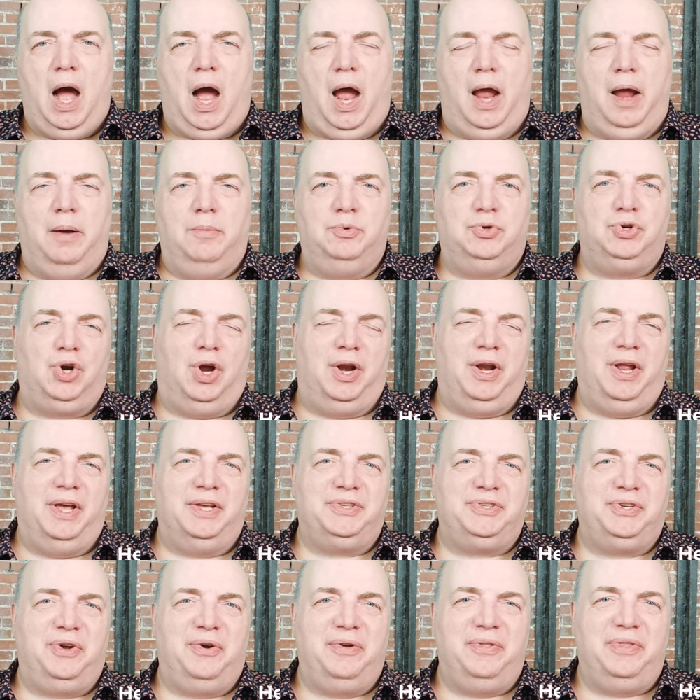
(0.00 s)
Hi, I'm Shawn
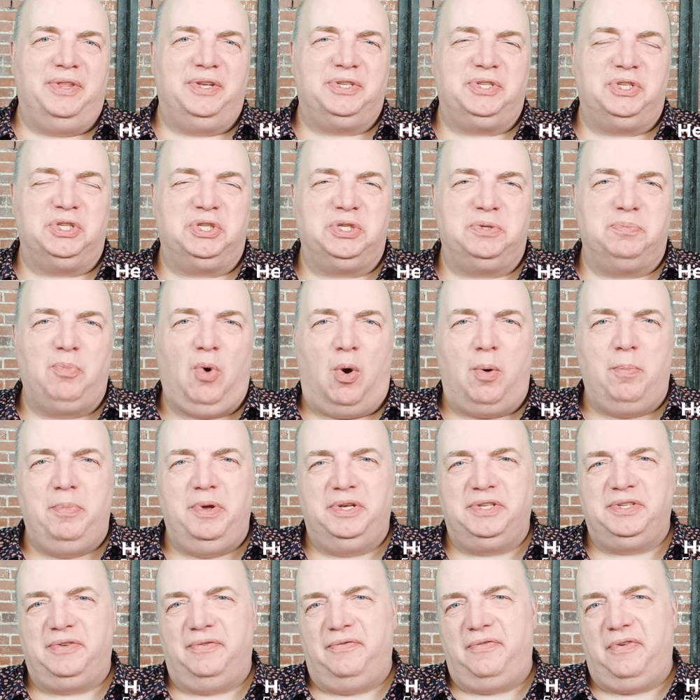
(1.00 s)
Hessinger, and this is Small
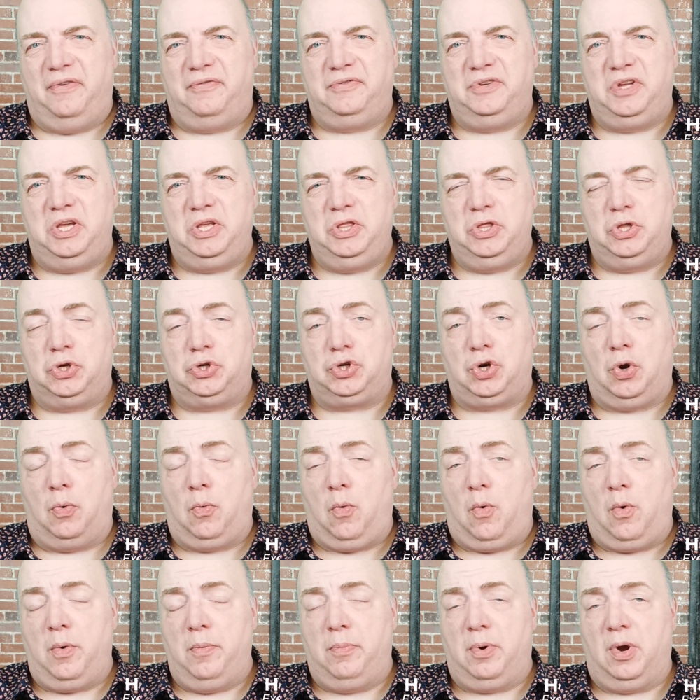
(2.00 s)
Biz in 15, the show
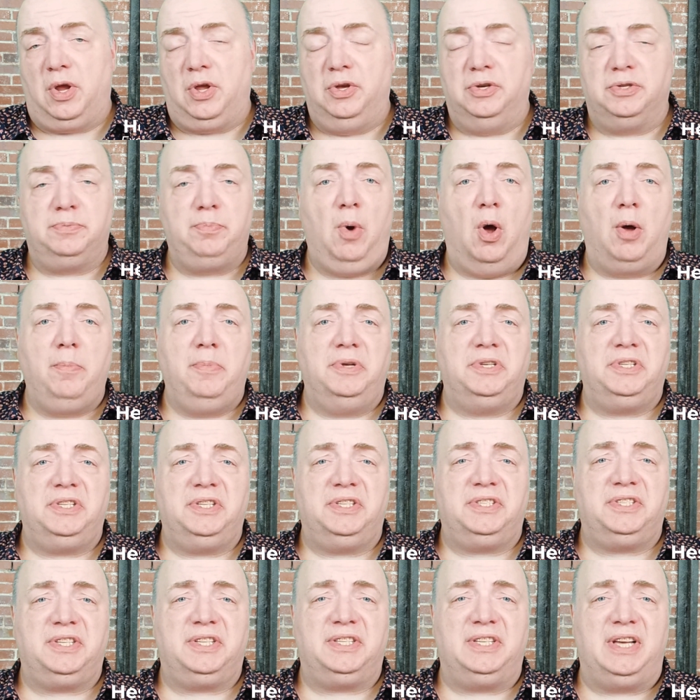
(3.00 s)
where we bring you small
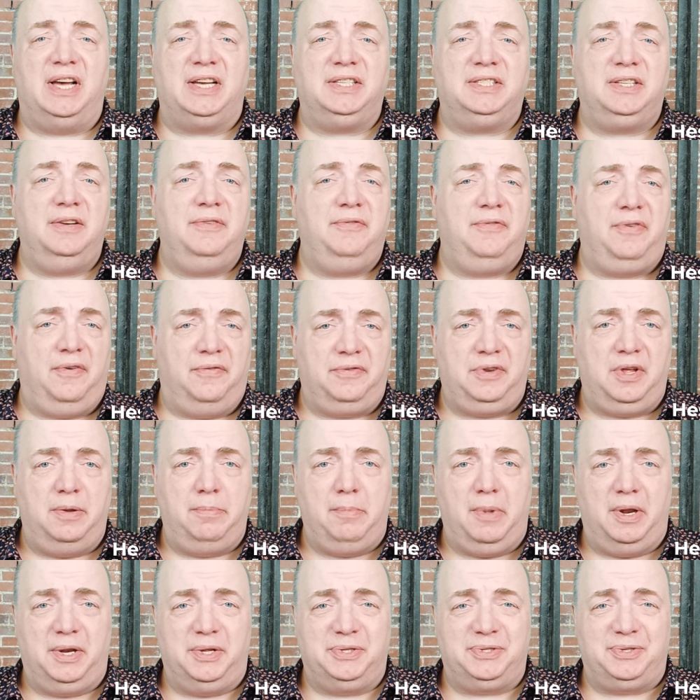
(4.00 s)
business success in 15
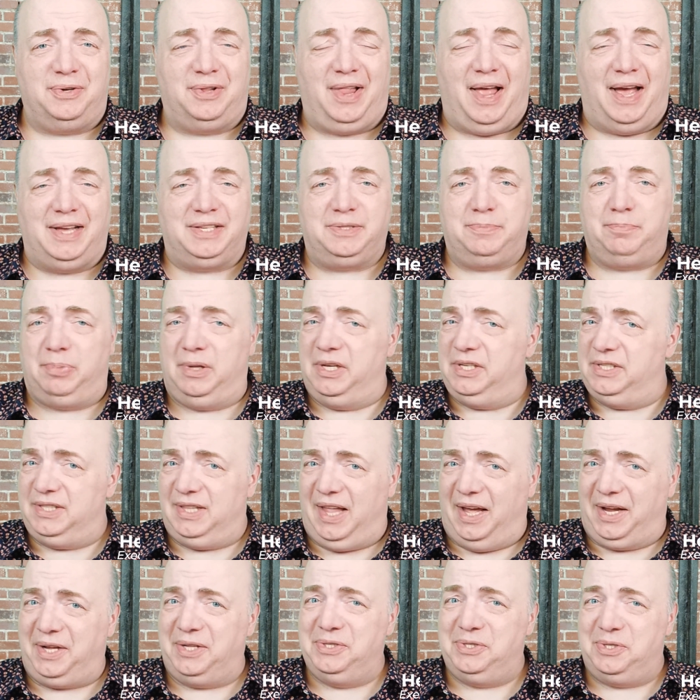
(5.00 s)
minutes or less. Please
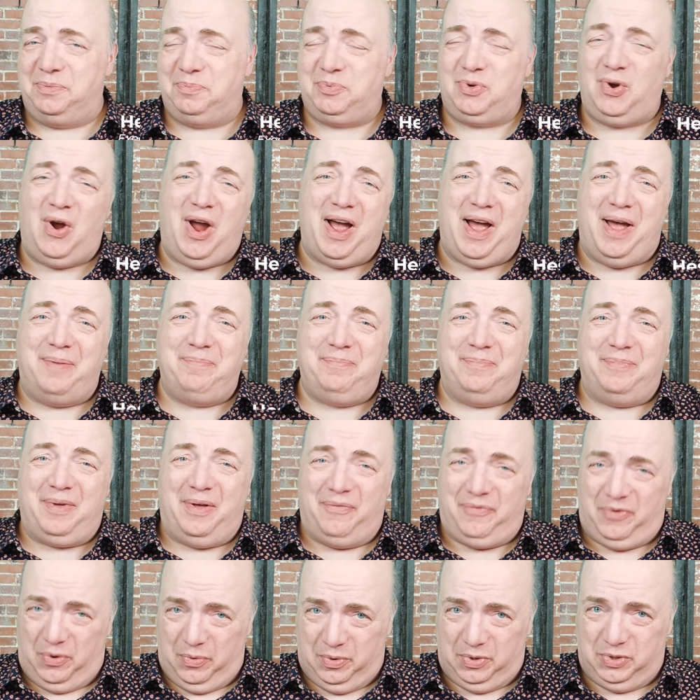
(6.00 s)
like and subscribe
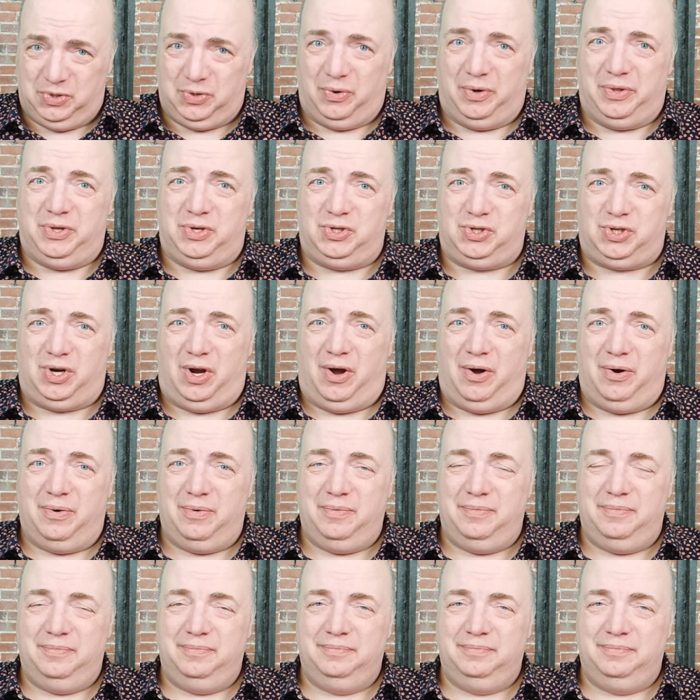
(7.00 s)
if you enjoy the show.